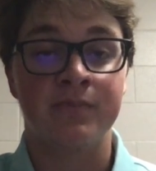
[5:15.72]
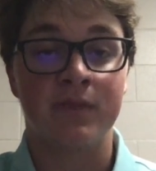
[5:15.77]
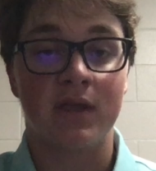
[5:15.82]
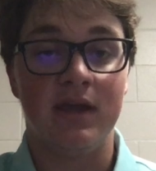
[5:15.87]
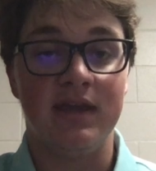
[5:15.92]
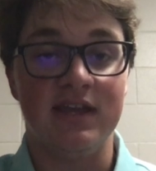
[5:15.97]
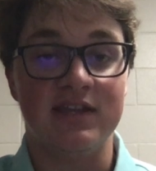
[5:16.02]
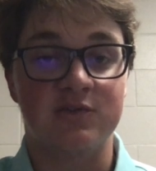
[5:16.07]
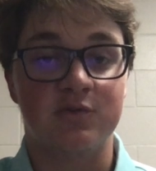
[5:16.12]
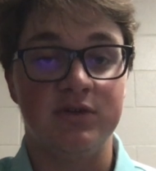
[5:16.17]

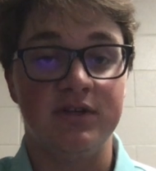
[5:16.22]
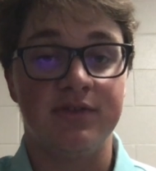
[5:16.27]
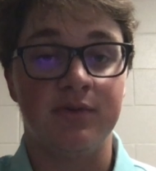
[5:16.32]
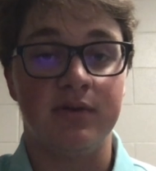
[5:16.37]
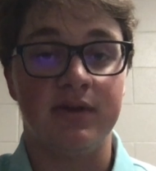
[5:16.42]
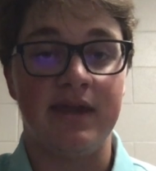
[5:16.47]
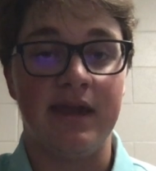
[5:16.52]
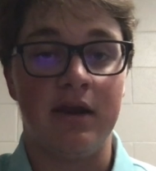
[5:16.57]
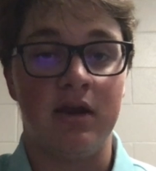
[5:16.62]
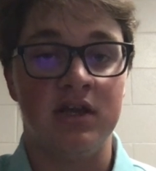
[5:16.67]
he had
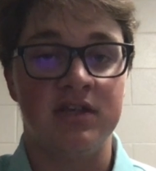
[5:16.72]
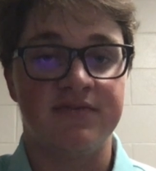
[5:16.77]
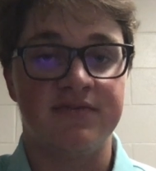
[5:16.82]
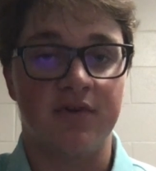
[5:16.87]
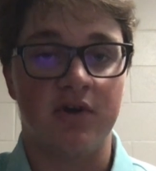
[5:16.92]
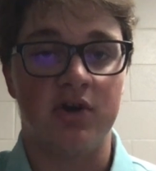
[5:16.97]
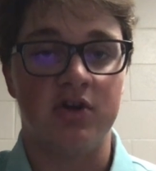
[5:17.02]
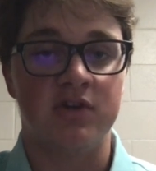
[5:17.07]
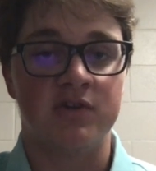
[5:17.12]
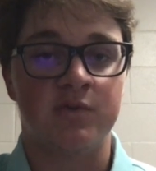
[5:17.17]
23 carries for
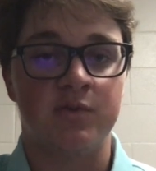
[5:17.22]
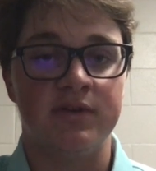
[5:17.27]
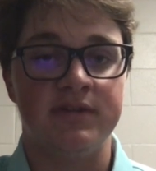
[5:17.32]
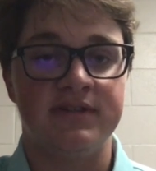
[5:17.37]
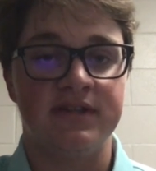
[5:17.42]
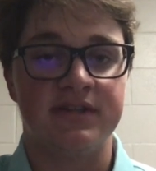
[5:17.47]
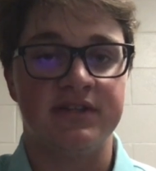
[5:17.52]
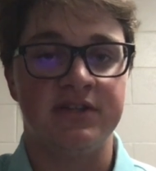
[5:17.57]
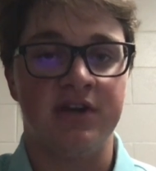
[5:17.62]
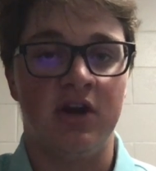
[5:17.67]

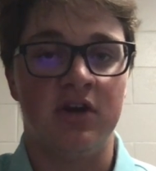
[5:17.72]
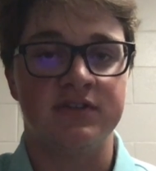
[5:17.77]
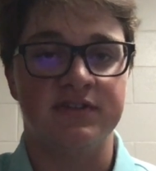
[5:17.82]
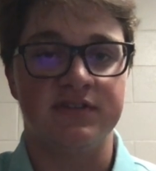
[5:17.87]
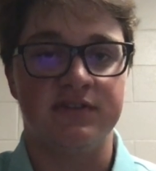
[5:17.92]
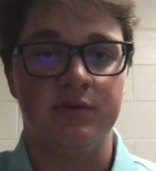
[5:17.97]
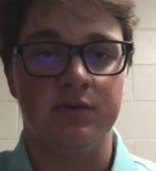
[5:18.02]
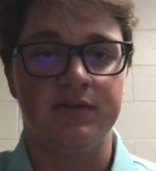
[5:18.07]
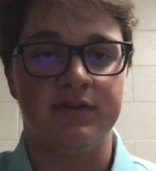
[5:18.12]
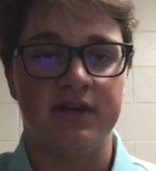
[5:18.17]
126 yards
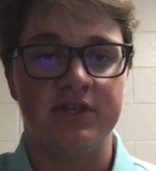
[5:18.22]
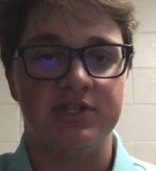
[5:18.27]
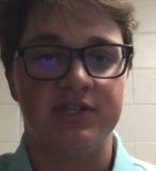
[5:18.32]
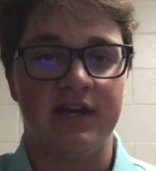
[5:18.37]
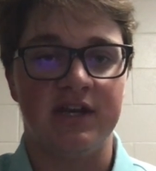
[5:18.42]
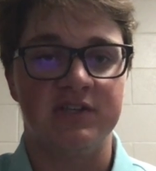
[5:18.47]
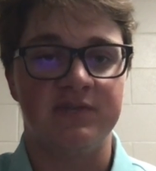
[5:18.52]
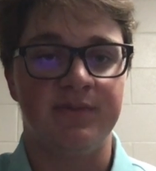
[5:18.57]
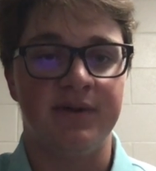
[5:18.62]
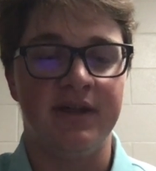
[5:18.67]
and 2
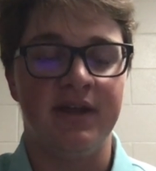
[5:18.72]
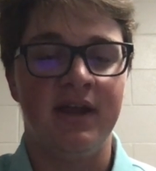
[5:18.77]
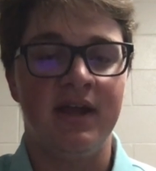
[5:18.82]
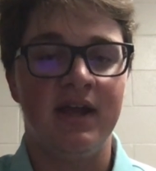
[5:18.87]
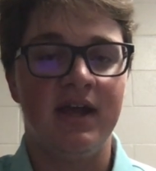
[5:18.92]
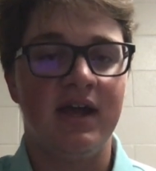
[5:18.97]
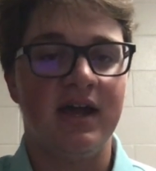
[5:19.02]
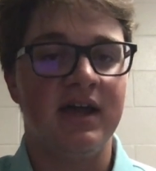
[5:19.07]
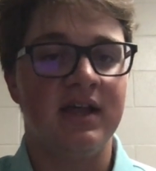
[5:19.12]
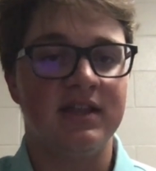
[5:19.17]
touchdowns, but
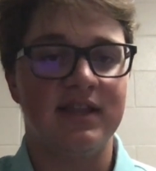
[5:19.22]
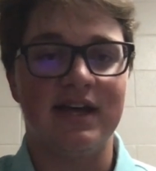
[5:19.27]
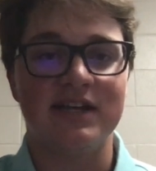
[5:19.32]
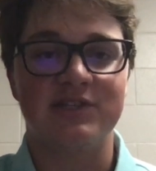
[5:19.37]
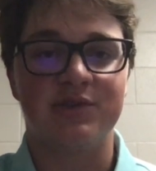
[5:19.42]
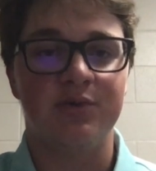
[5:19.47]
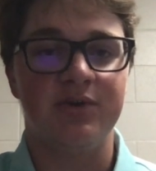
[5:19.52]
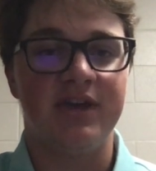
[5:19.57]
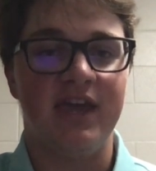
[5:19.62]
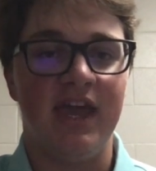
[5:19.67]

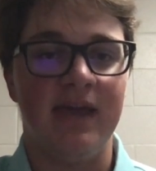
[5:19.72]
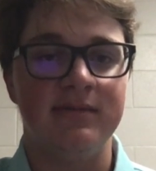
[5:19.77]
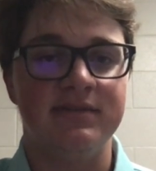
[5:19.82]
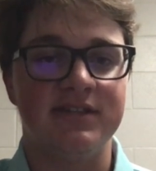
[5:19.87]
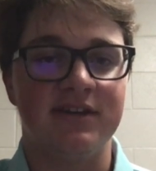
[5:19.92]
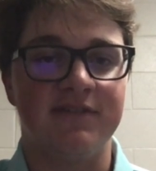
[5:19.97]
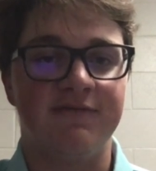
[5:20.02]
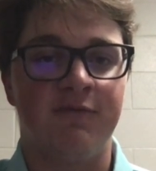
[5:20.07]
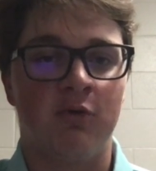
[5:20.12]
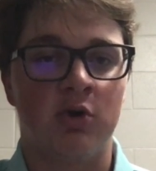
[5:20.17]
last 3 games,
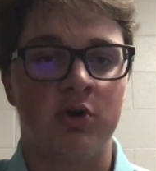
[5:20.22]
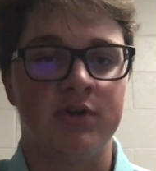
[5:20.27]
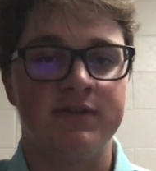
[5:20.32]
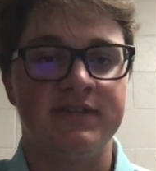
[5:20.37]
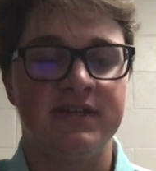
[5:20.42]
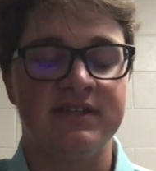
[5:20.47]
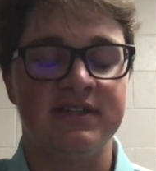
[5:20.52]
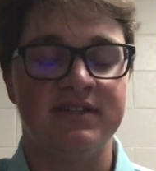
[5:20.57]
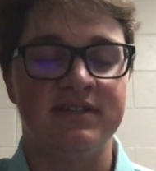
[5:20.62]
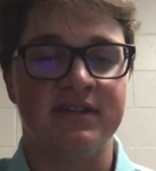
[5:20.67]
he had
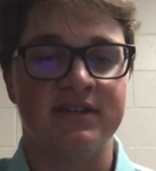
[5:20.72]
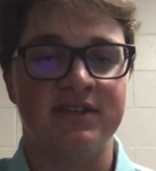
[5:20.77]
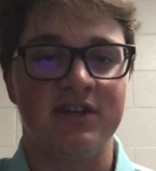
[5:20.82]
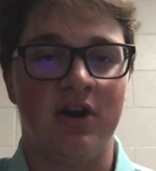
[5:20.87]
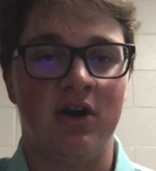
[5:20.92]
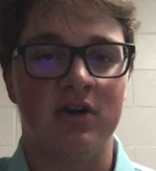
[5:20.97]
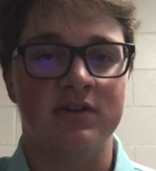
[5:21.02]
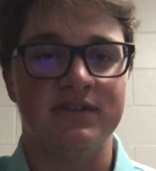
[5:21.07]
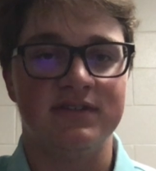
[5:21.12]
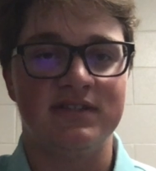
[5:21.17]
466
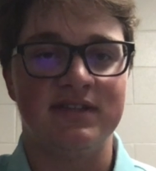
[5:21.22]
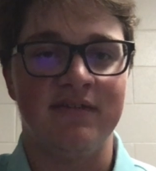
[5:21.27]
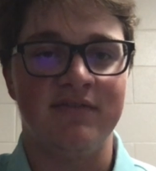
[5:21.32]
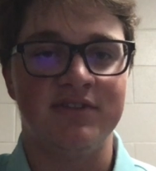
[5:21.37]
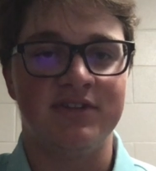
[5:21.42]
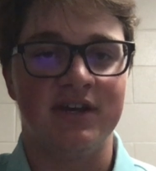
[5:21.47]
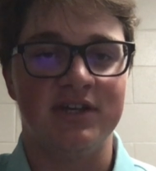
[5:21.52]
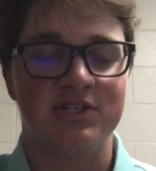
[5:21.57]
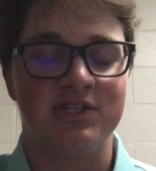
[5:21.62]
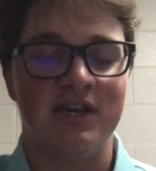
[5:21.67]
yards and 7
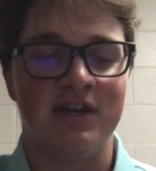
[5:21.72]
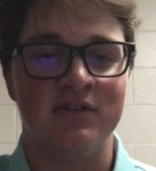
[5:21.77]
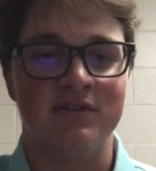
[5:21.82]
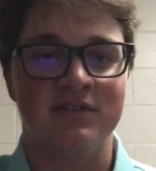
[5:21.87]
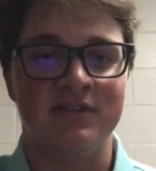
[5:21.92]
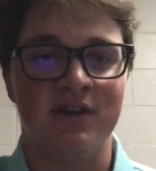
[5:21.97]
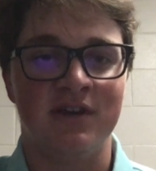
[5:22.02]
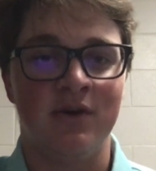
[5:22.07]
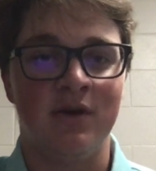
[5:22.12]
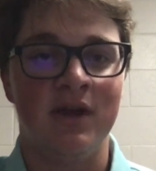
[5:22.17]
touchdowns,
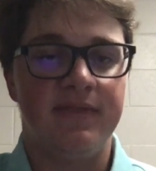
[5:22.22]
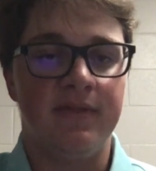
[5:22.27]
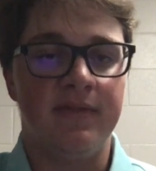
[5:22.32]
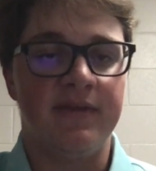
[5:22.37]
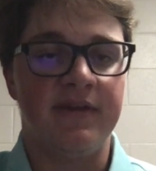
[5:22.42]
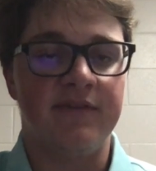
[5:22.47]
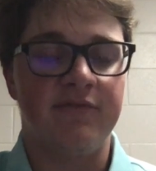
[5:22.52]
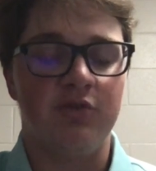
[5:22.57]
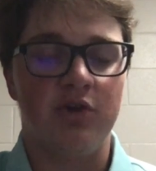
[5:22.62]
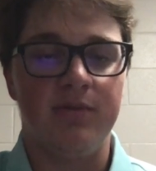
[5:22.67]
so
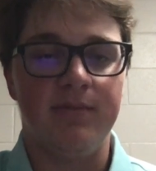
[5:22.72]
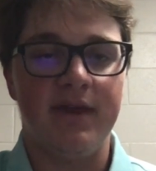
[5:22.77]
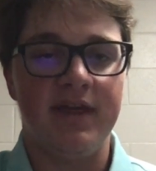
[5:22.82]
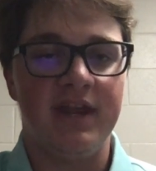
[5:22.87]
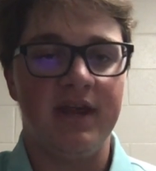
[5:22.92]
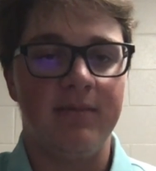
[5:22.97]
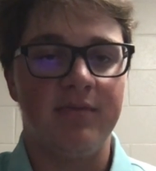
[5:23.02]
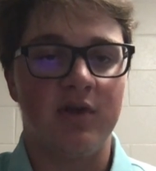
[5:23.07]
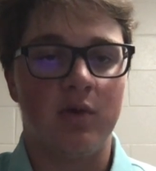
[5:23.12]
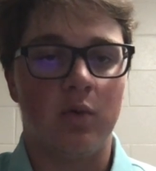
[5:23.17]
they've really made
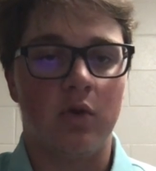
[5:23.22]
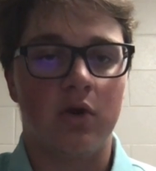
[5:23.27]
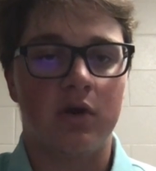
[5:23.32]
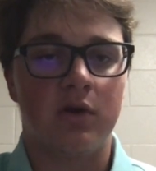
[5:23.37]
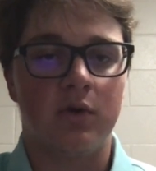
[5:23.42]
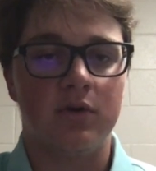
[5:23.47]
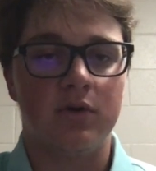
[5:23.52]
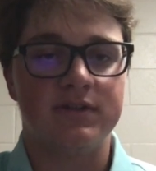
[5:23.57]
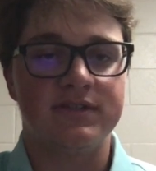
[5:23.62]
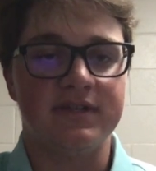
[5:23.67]
him their
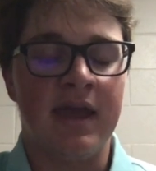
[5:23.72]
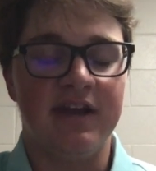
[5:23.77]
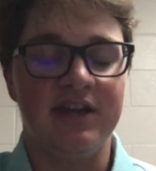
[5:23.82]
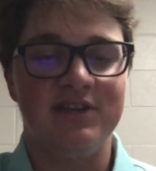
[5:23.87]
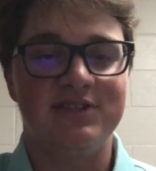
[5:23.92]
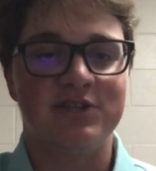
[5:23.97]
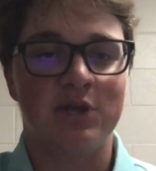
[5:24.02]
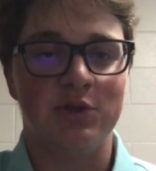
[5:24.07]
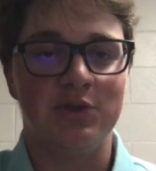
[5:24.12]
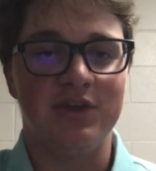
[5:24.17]
workhorse, and
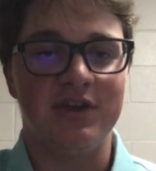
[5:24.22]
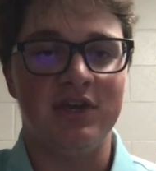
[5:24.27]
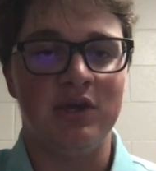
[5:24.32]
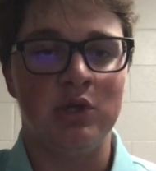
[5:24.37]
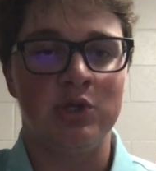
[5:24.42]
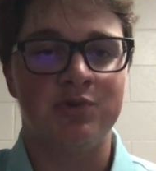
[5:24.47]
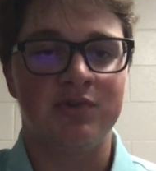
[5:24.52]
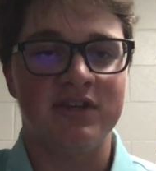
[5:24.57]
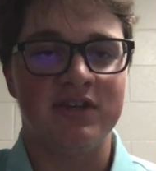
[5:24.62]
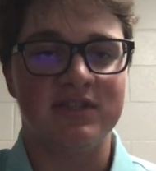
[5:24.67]
he's certainly a
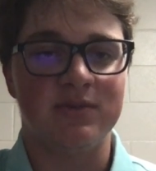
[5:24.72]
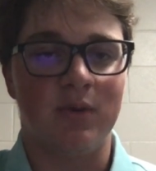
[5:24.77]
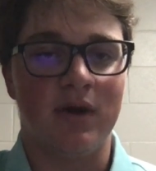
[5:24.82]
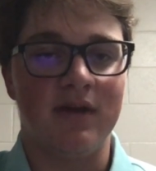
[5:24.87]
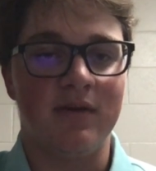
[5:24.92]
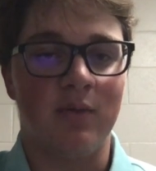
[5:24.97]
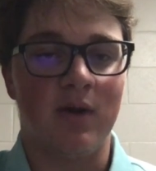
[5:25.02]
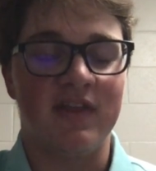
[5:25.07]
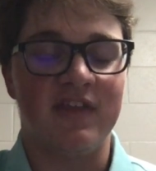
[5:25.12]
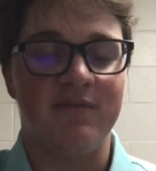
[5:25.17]
huge reason
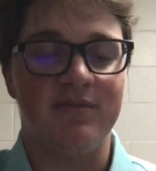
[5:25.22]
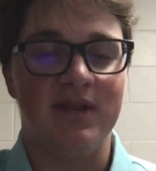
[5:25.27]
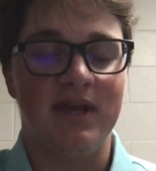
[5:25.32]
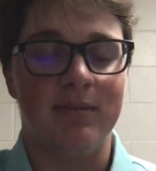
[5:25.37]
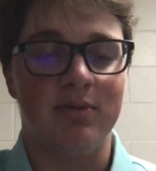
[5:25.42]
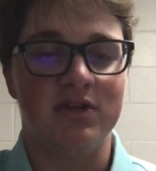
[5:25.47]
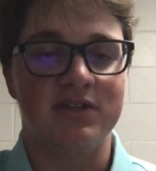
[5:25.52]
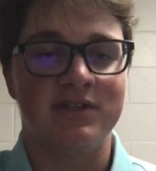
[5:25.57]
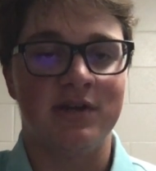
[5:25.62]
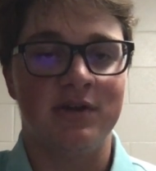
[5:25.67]
why they've been
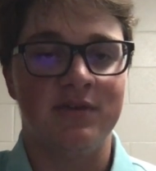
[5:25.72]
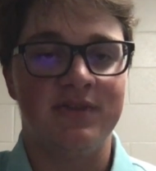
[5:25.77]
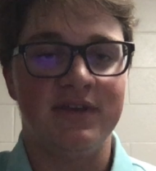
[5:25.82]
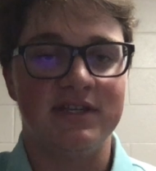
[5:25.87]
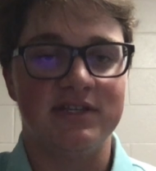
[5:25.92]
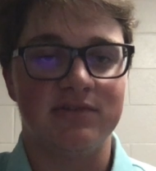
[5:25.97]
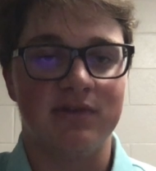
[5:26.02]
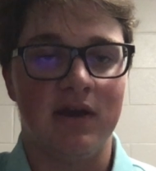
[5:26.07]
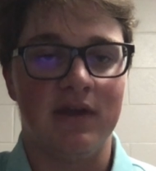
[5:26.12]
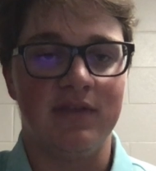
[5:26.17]
able to turn
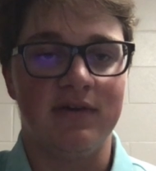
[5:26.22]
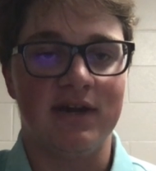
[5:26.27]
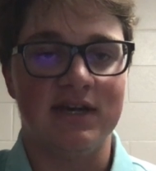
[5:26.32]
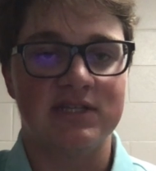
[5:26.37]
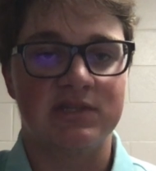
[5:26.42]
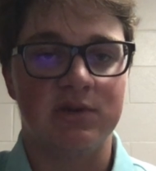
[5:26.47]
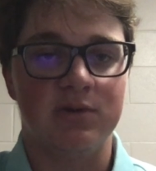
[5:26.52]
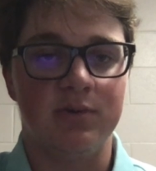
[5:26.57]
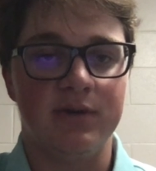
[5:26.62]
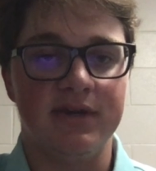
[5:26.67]
things around the
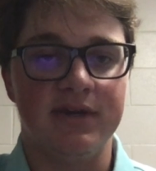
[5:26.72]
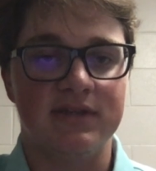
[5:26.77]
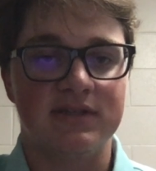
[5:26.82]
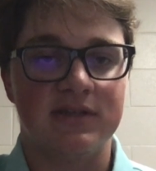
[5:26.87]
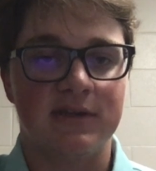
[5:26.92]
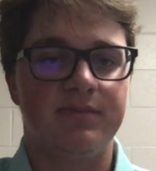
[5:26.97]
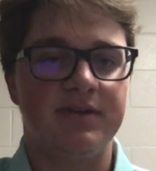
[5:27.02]
last 3 weeks.